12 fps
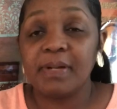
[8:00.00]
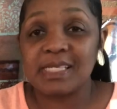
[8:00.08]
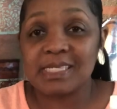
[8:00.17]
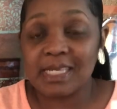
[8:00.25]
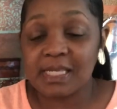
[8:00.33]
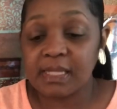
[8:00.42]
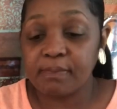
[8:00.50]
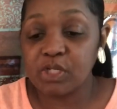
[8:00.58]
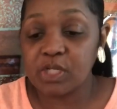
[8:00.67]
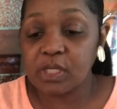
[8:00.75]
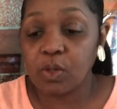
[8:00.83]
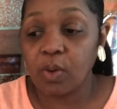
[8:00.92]
but since I'm
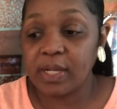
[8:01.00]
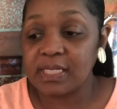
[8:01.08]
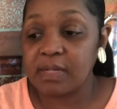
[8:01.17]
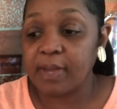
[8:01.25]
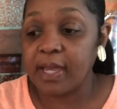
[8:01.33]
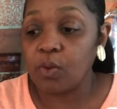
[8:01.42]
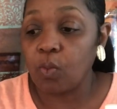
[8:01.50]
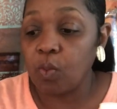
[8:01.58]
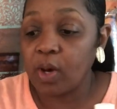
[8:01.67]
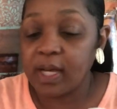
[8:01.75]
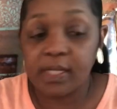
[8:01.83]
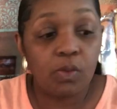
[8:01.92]
just going to make
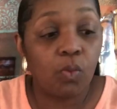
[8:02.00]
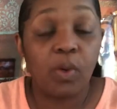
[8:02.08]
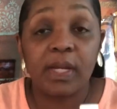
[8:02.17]
one,